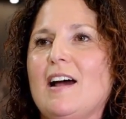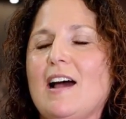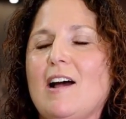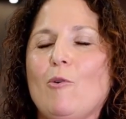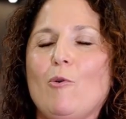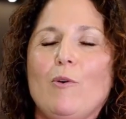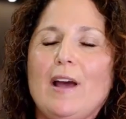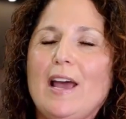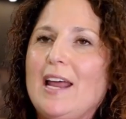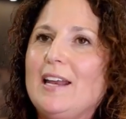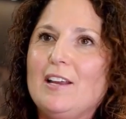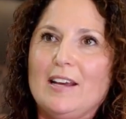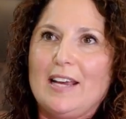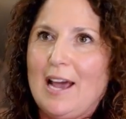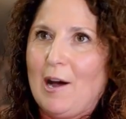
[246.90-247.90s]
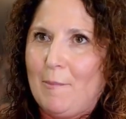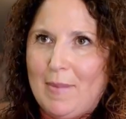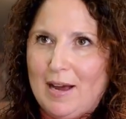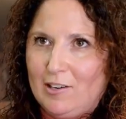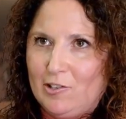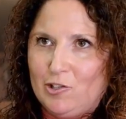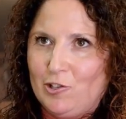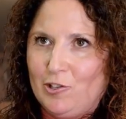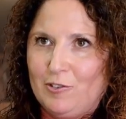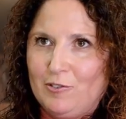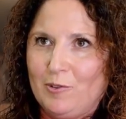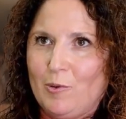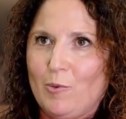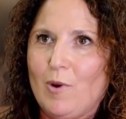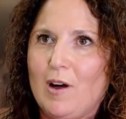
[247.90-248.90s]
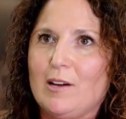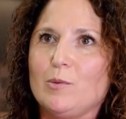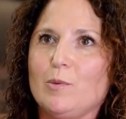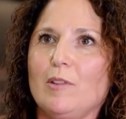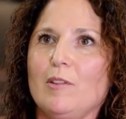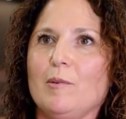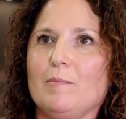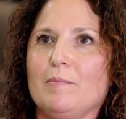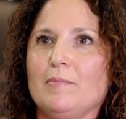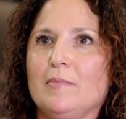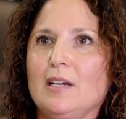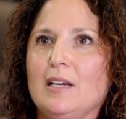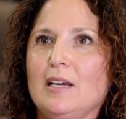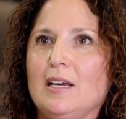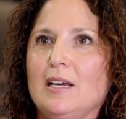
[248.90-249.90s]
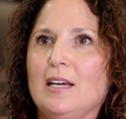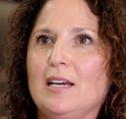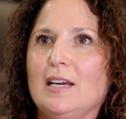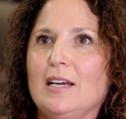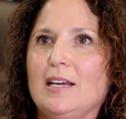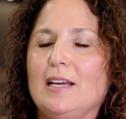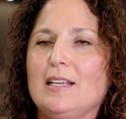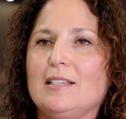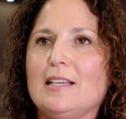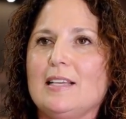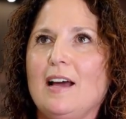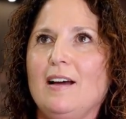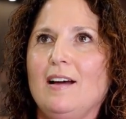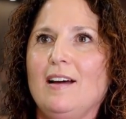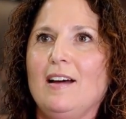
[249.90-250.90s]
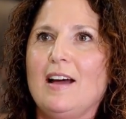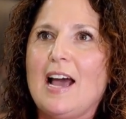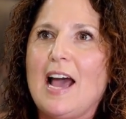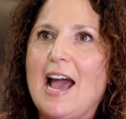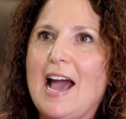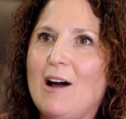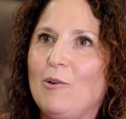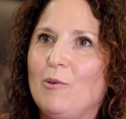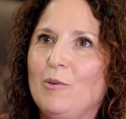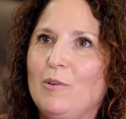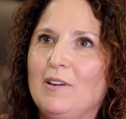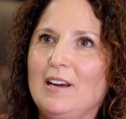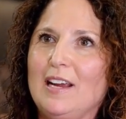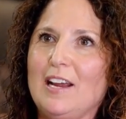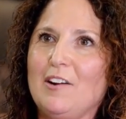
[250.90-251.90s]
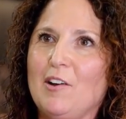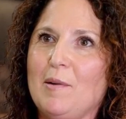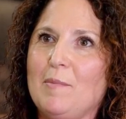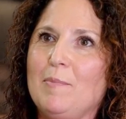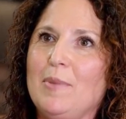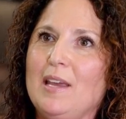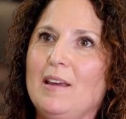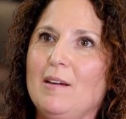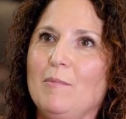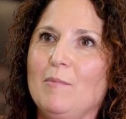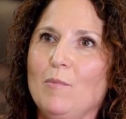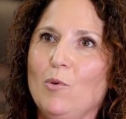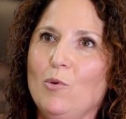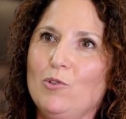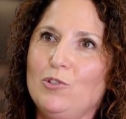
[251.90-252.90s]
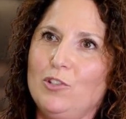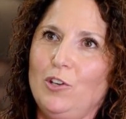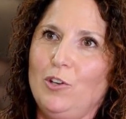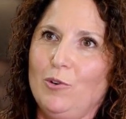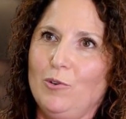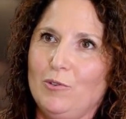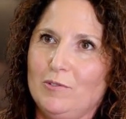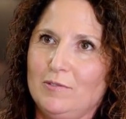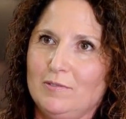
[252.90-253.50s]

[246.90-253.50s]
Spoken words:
or any account manager that works with them is, how can I be more secure?